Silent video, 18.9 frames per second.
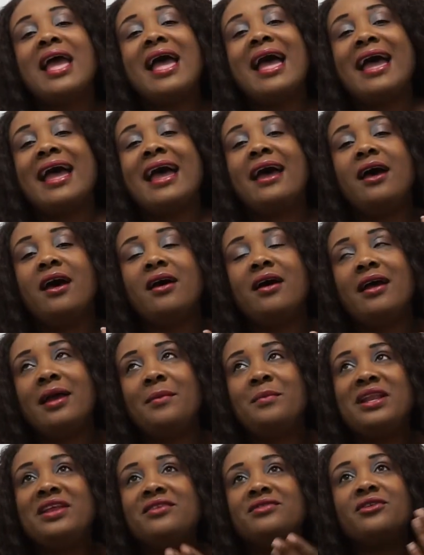I
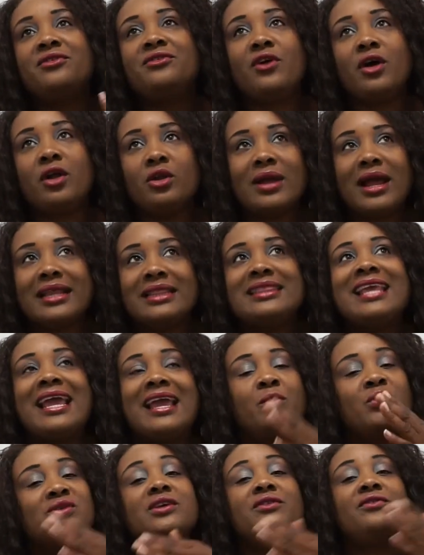believe
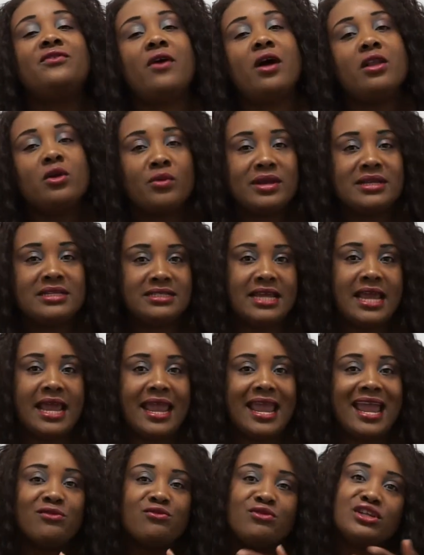it was the following
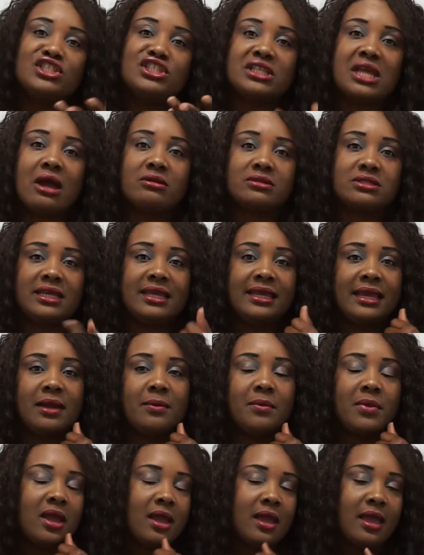day. I reached out to
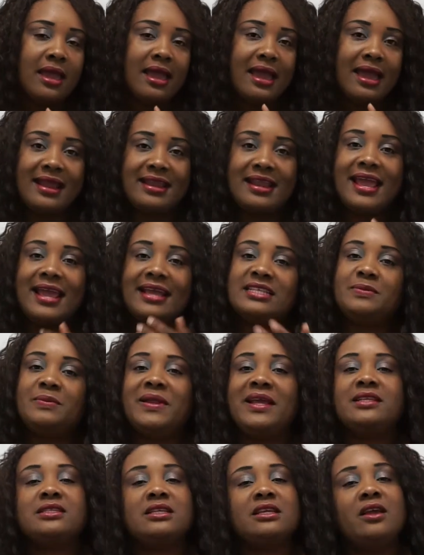him and I
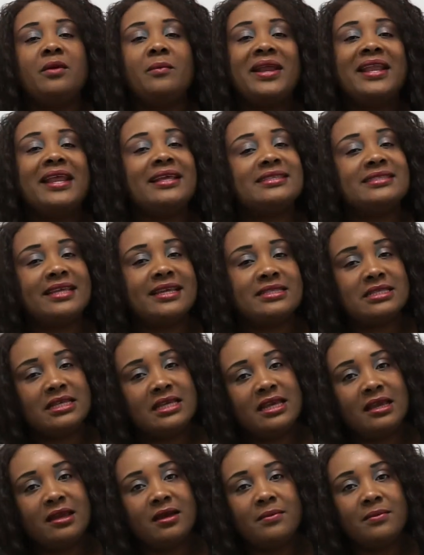explained to him, and I said to
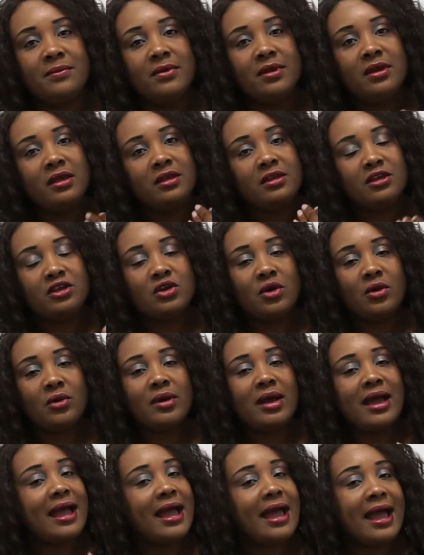him,
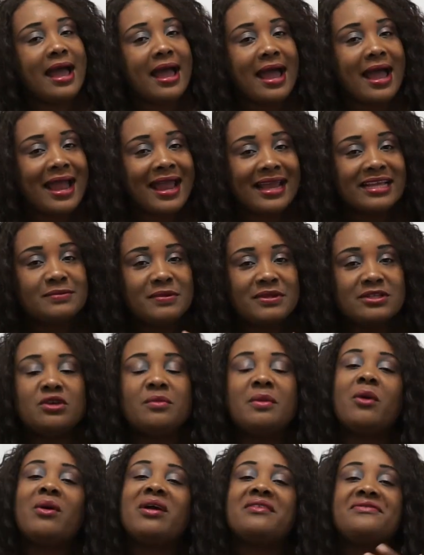I explained to him
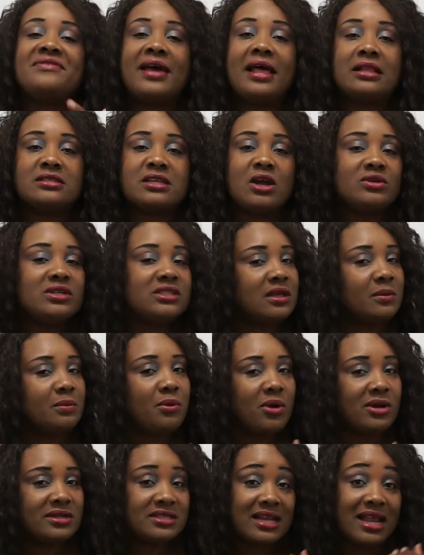how I felt, how
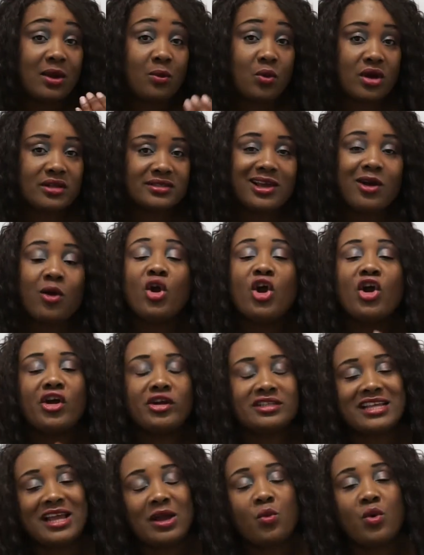disappointed I was, how
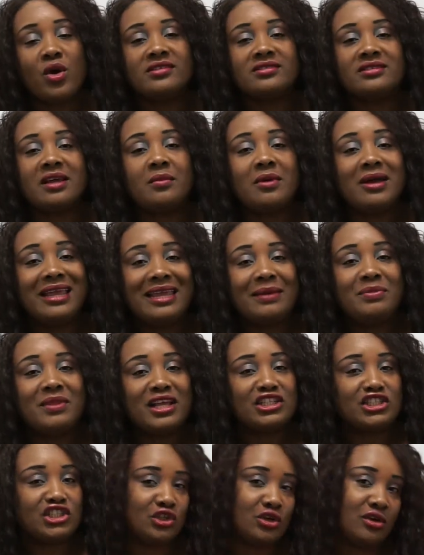hurt I was about him
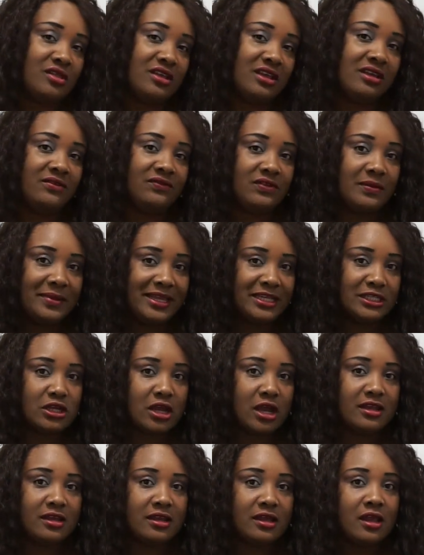not sharing the
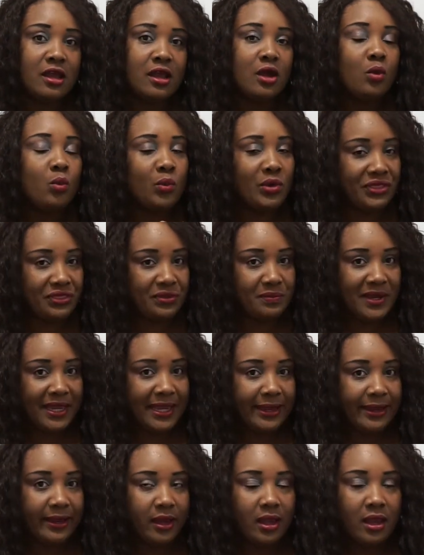information with
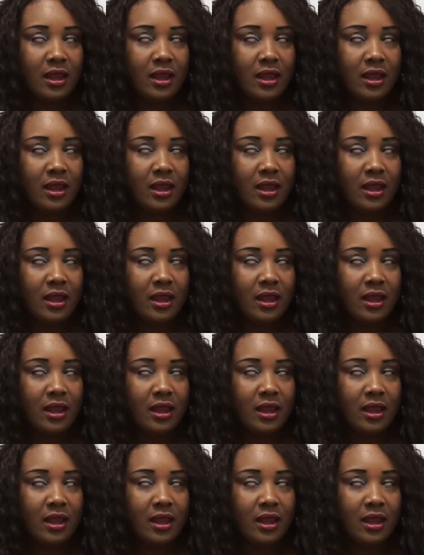me.